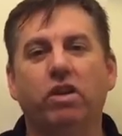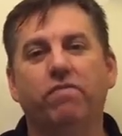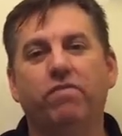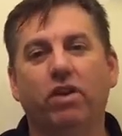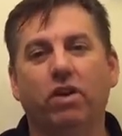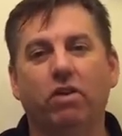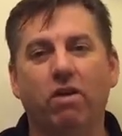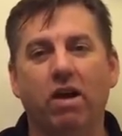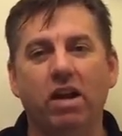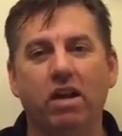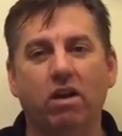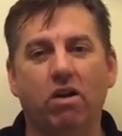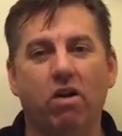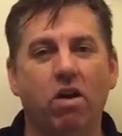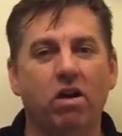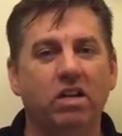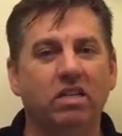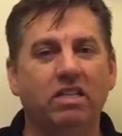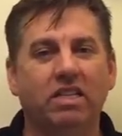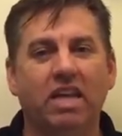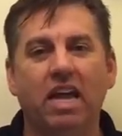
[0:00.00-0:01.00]
if the credit
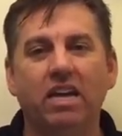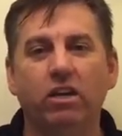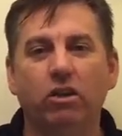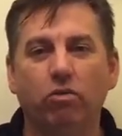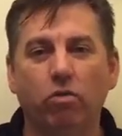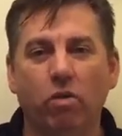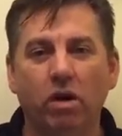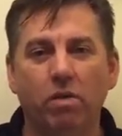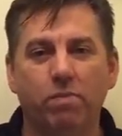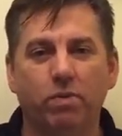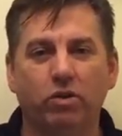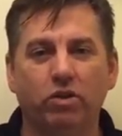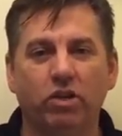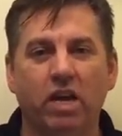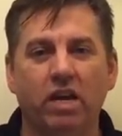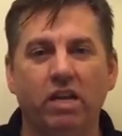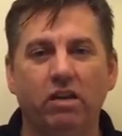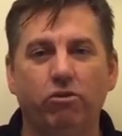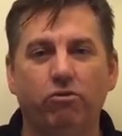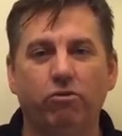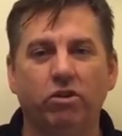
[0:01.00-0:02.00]
card is 10 to
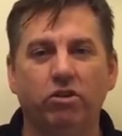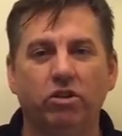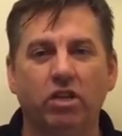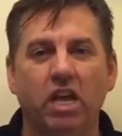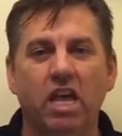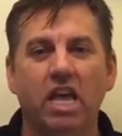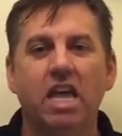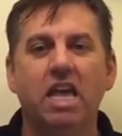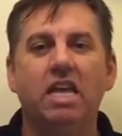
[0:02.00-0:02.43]
20% interest.